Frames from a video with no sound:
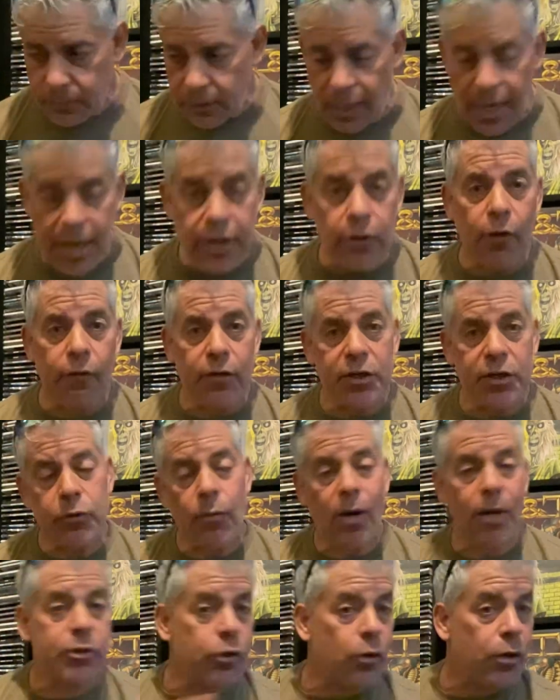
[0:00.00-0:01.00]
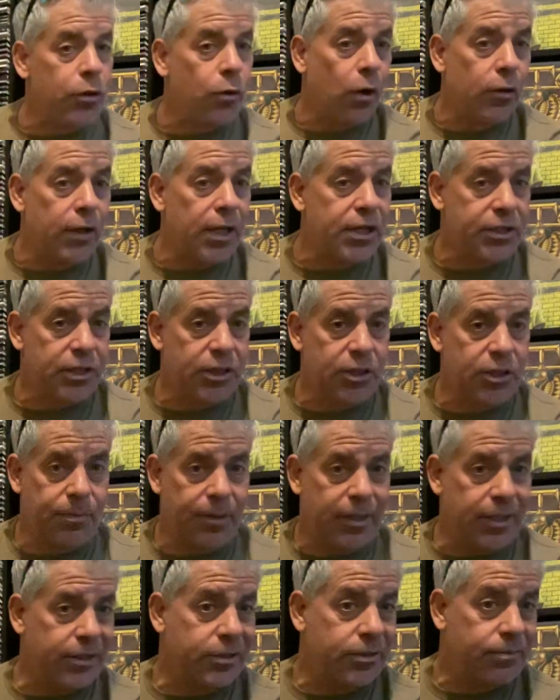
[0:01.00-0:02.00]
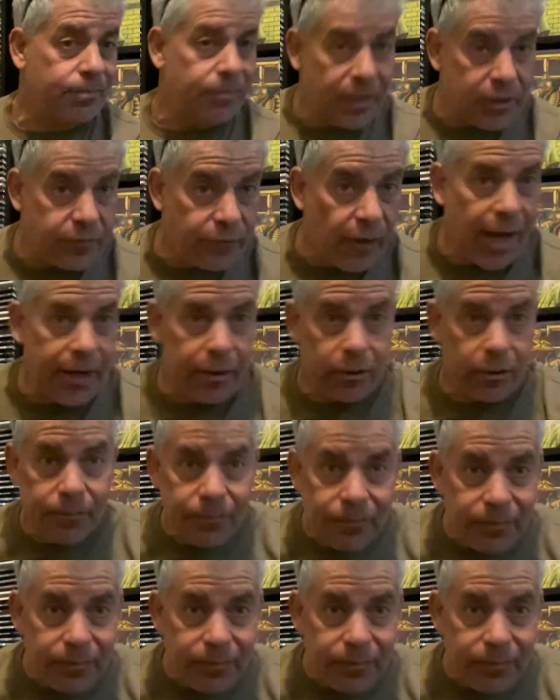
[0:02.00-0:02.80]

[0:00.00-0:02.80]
And the only reason why I'm showing you all this is because it's vinyl,